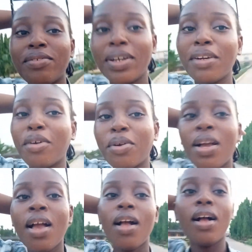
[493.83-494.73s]
right now.
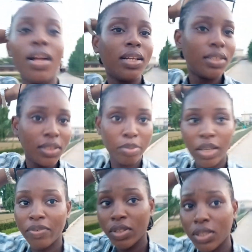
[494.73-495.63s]
And
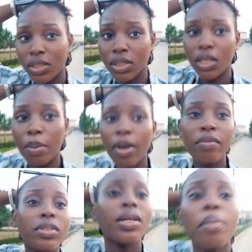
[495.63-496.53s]
my face, see, I'm
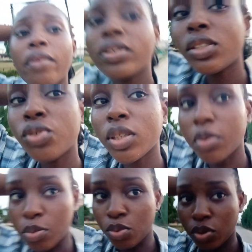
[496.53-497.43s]
having stress
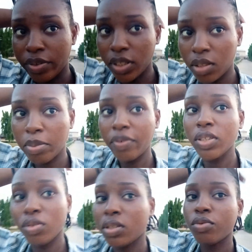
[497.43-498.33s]
pimples already. My
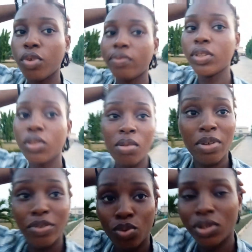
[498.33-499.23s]
face is already rough. This is not my
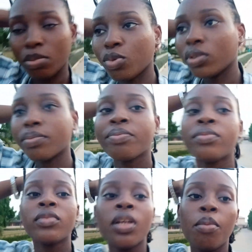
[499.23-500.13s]
face was in the morning.
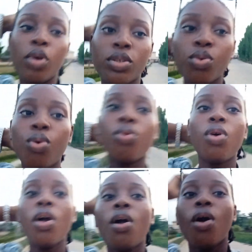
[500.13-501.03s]
But it's cool.
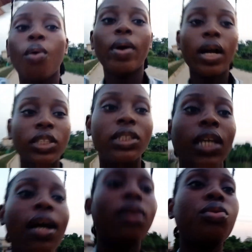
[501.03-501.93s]
We're
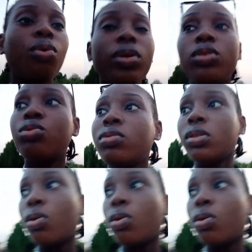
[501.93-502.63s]
going to the